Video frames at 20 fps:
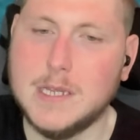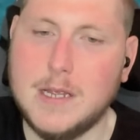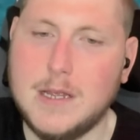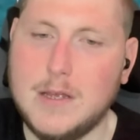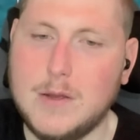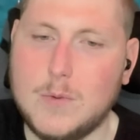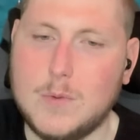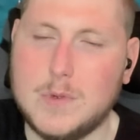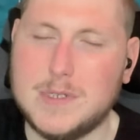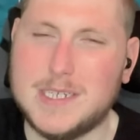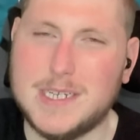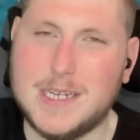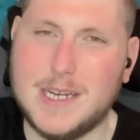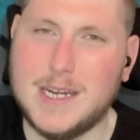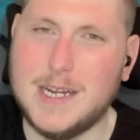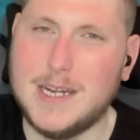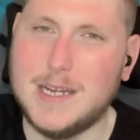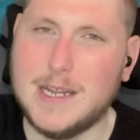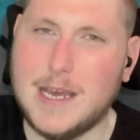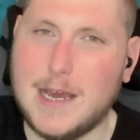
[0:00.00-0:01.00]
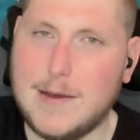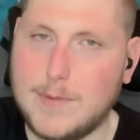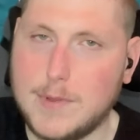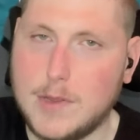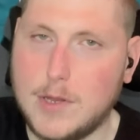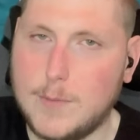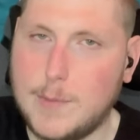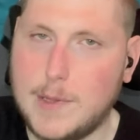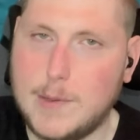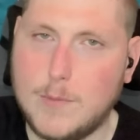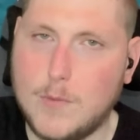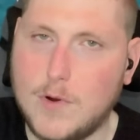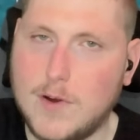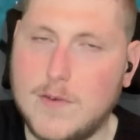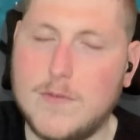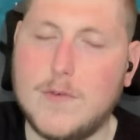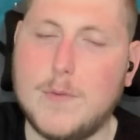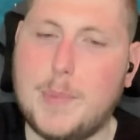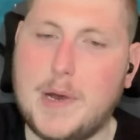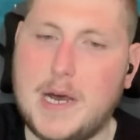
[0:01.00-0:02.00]
when she needed to have a little bit more of
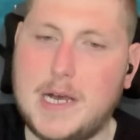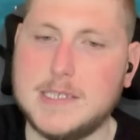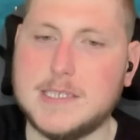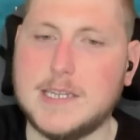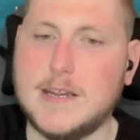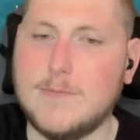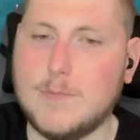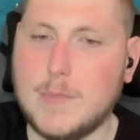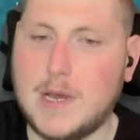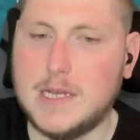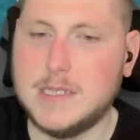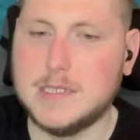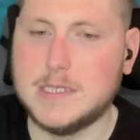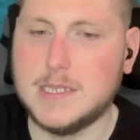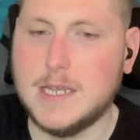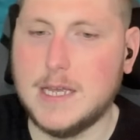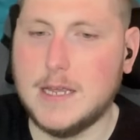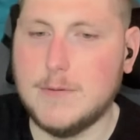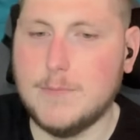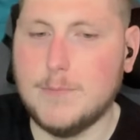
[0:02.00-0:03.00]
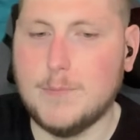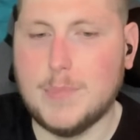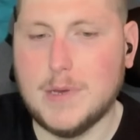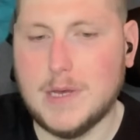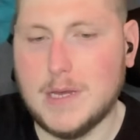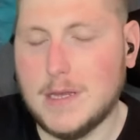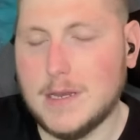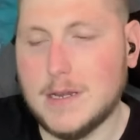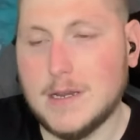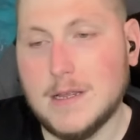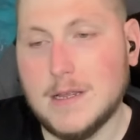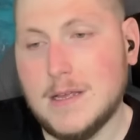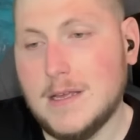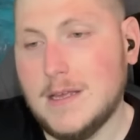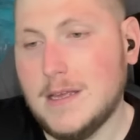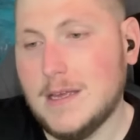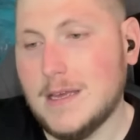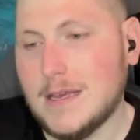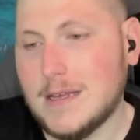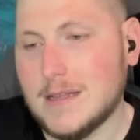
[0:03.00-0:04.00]
a positive mindset. But
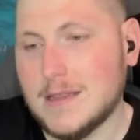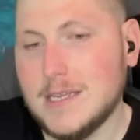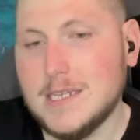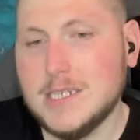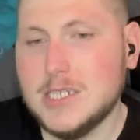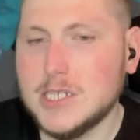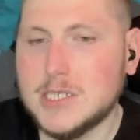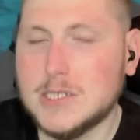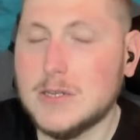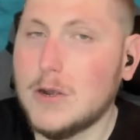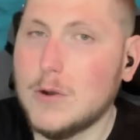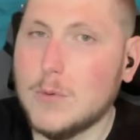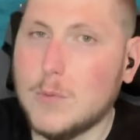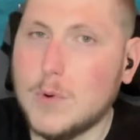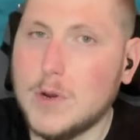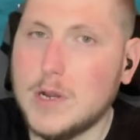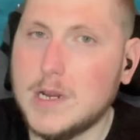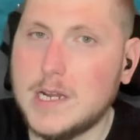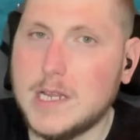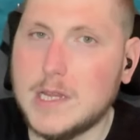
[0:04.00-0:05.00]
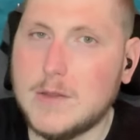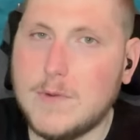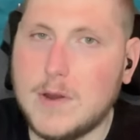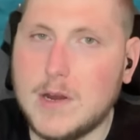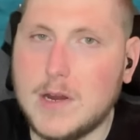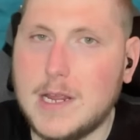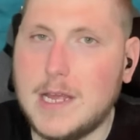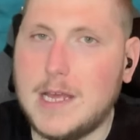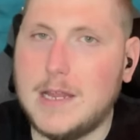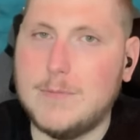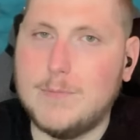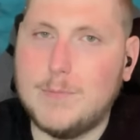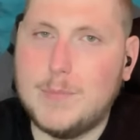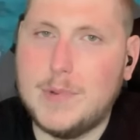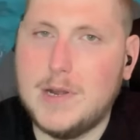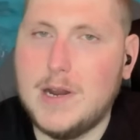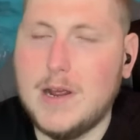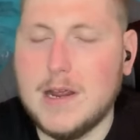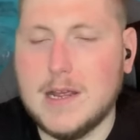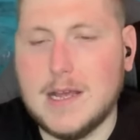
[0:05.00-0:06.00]
at least she started working at the very end. But all
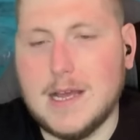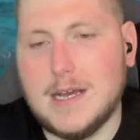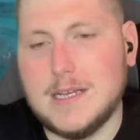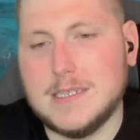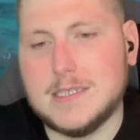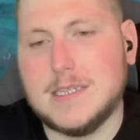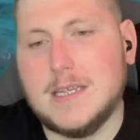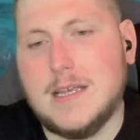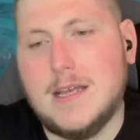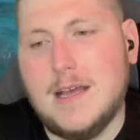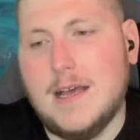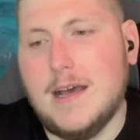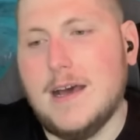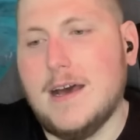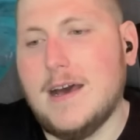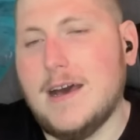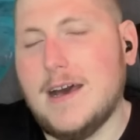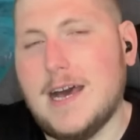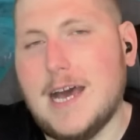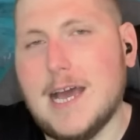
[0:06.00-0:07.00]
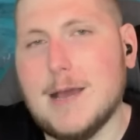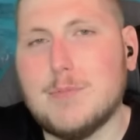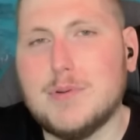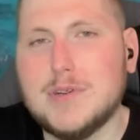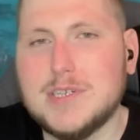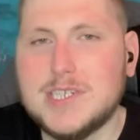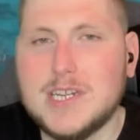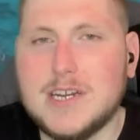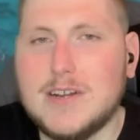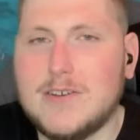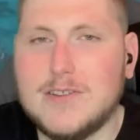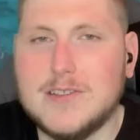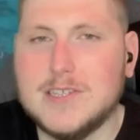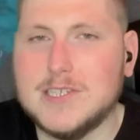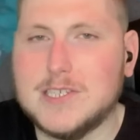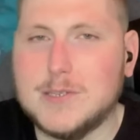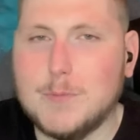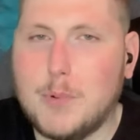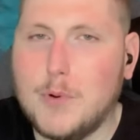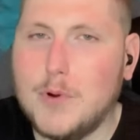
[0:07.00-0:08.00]
right, guys, I appreciate all the
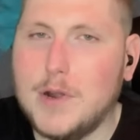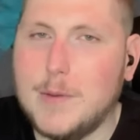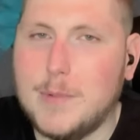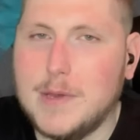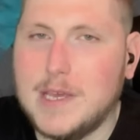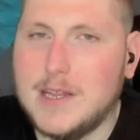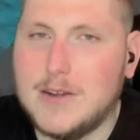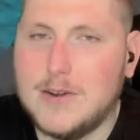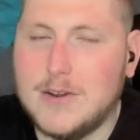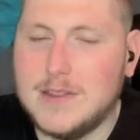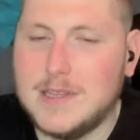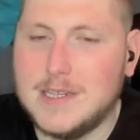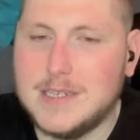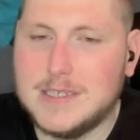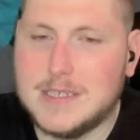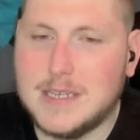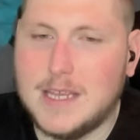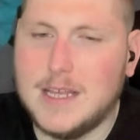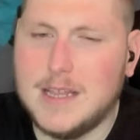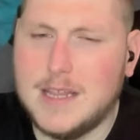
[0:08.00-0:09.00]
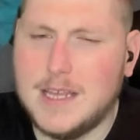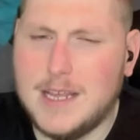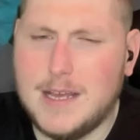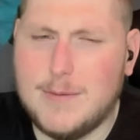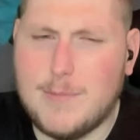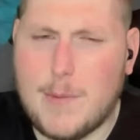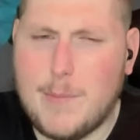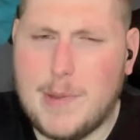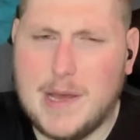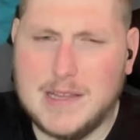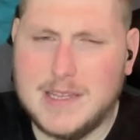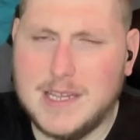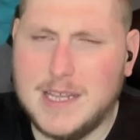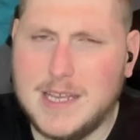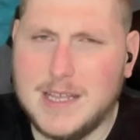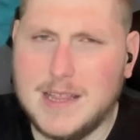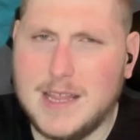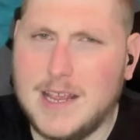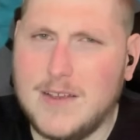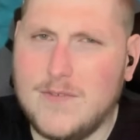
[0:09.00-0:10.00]
support I've been getting on these lately. I'm about to hit,
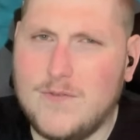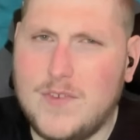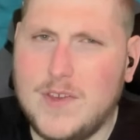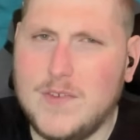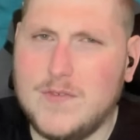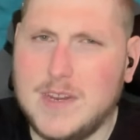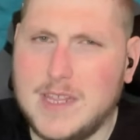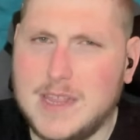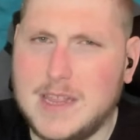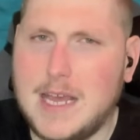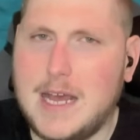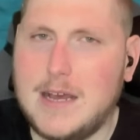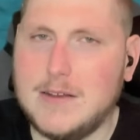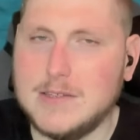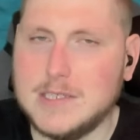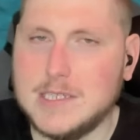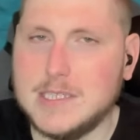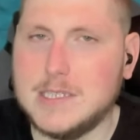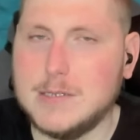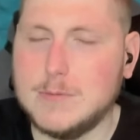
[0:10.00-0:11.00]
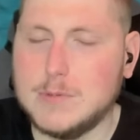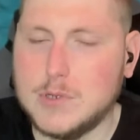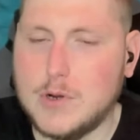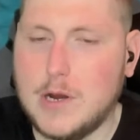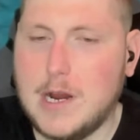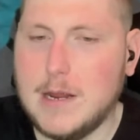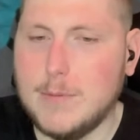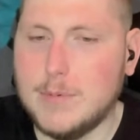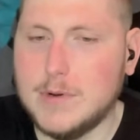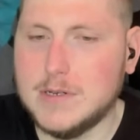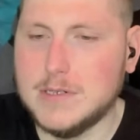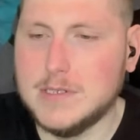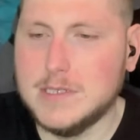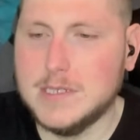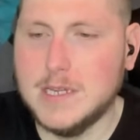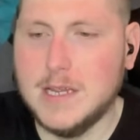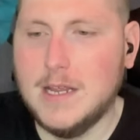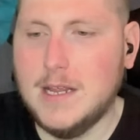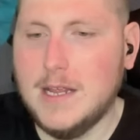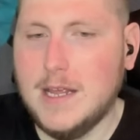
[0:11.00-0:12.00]
like, 50,000 subscribers,
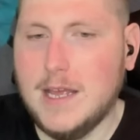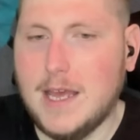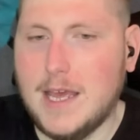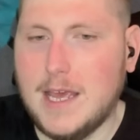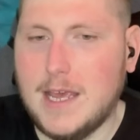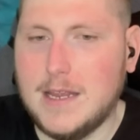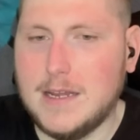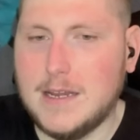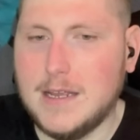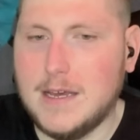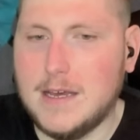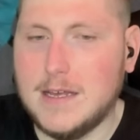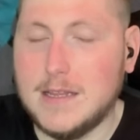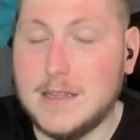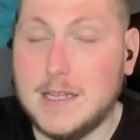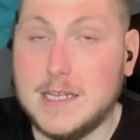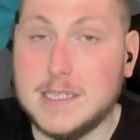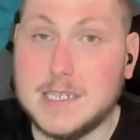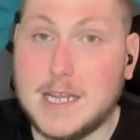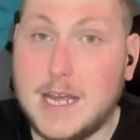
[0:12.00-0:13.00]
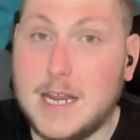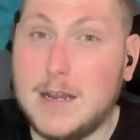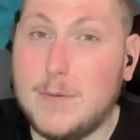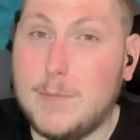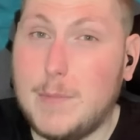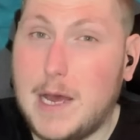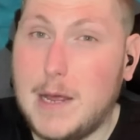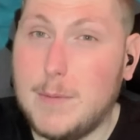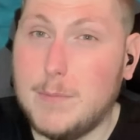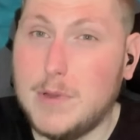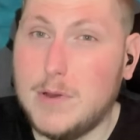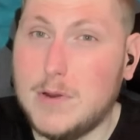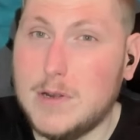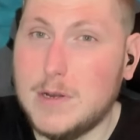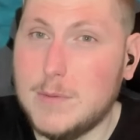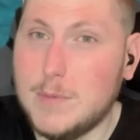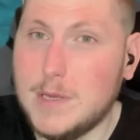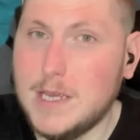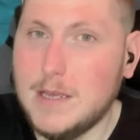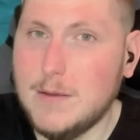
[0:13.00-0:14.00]
and that's kind of mind-blowing to
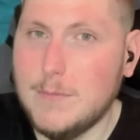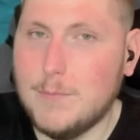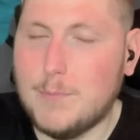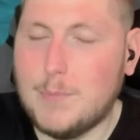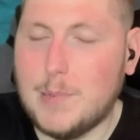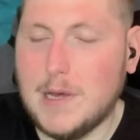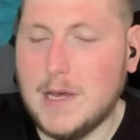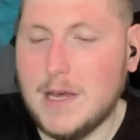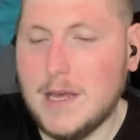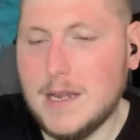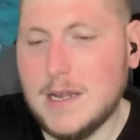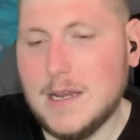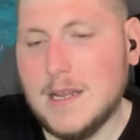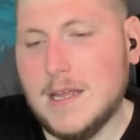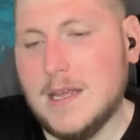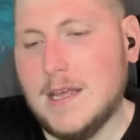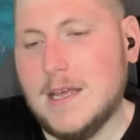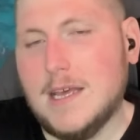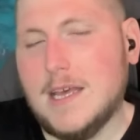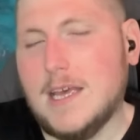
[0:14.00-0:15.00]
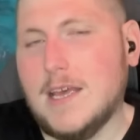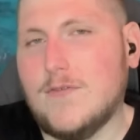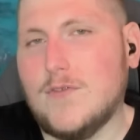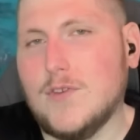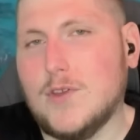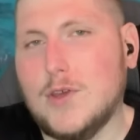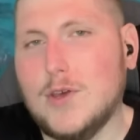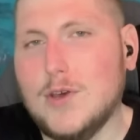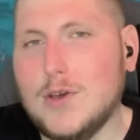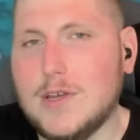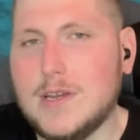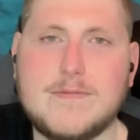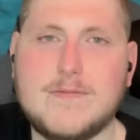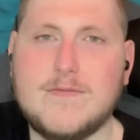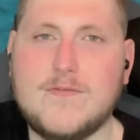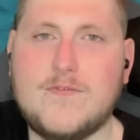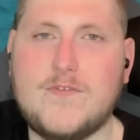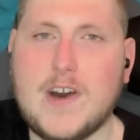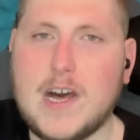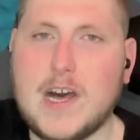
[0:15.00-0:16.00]
me. But if you could,
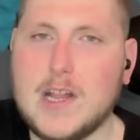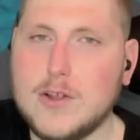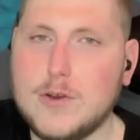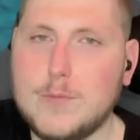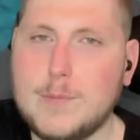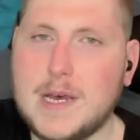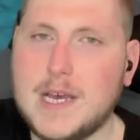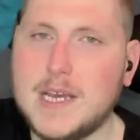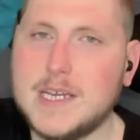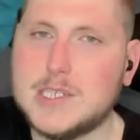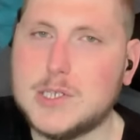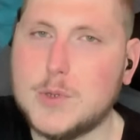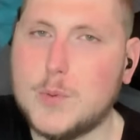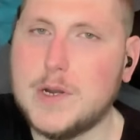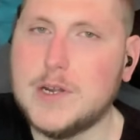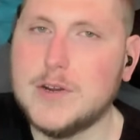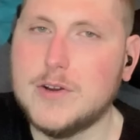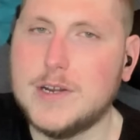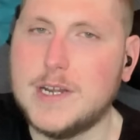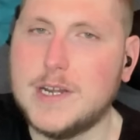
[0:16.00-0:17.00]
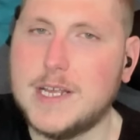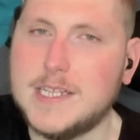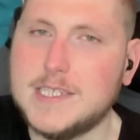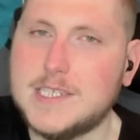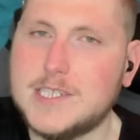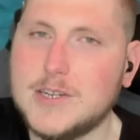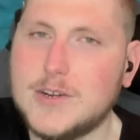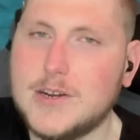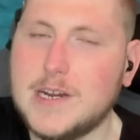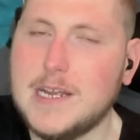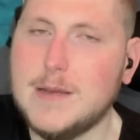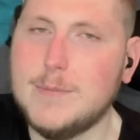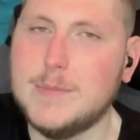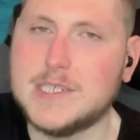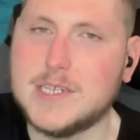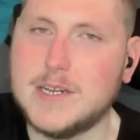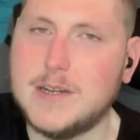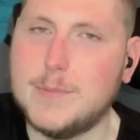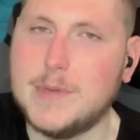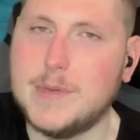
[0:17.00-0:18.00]
follow my Twitter and Instagram. It's going
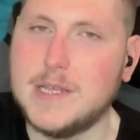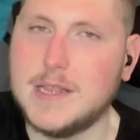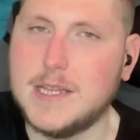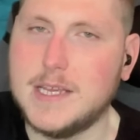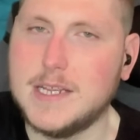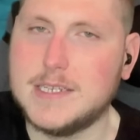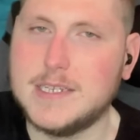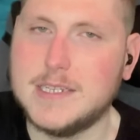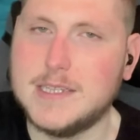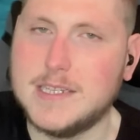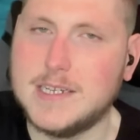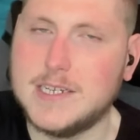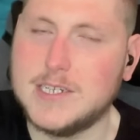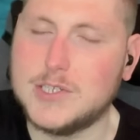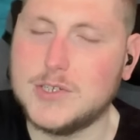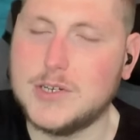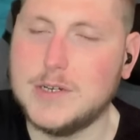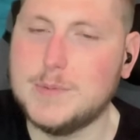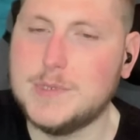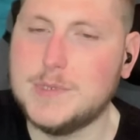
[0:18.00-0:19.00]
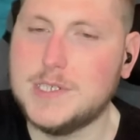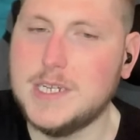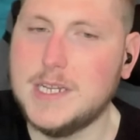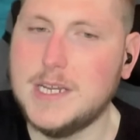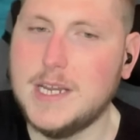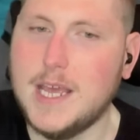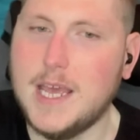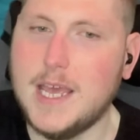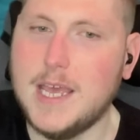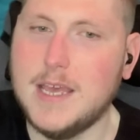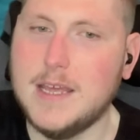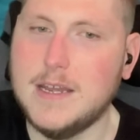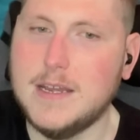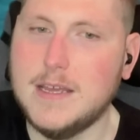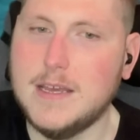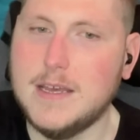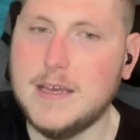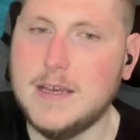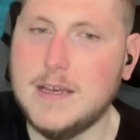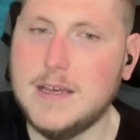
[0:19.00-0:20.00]
to be linked in the description, and
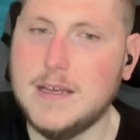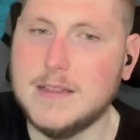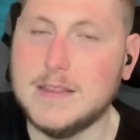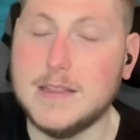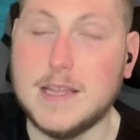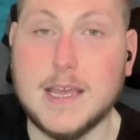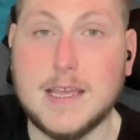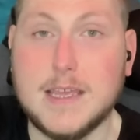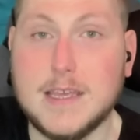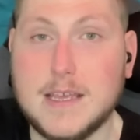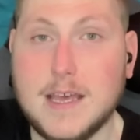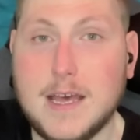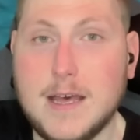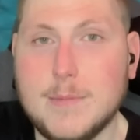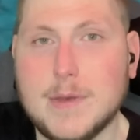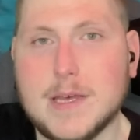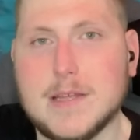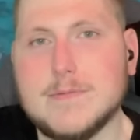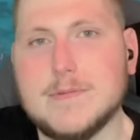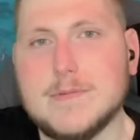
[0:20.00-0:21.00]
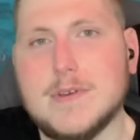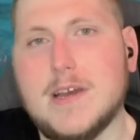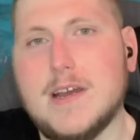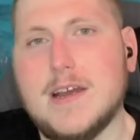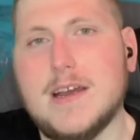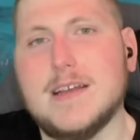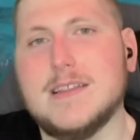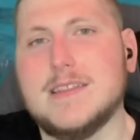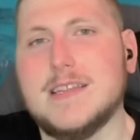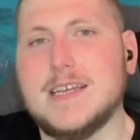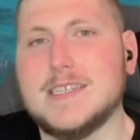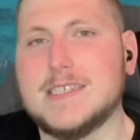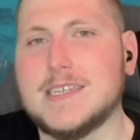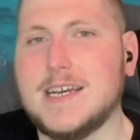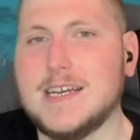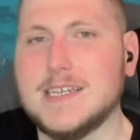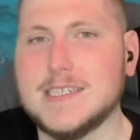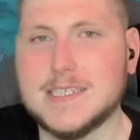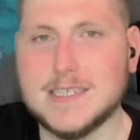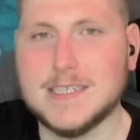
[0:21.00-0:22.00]
like and comment. All right, thanks,
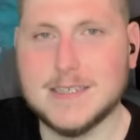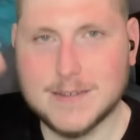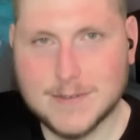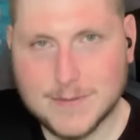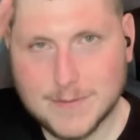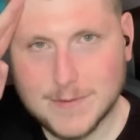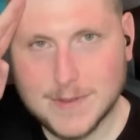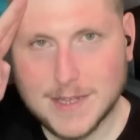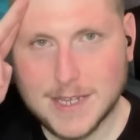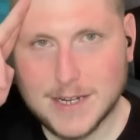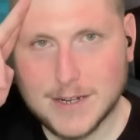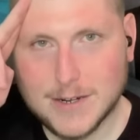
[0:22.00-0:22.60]
guys. Later.